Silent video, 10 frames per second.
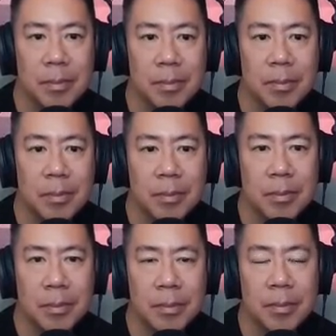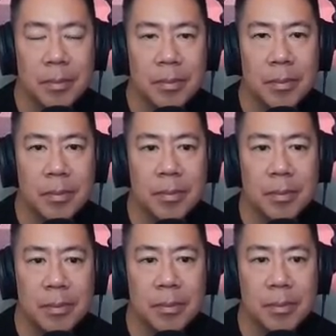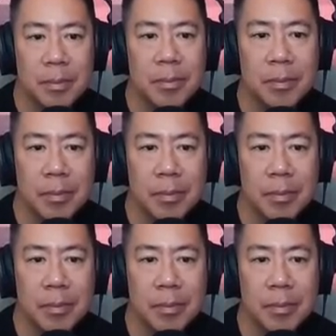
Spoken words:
The person shown says nothing.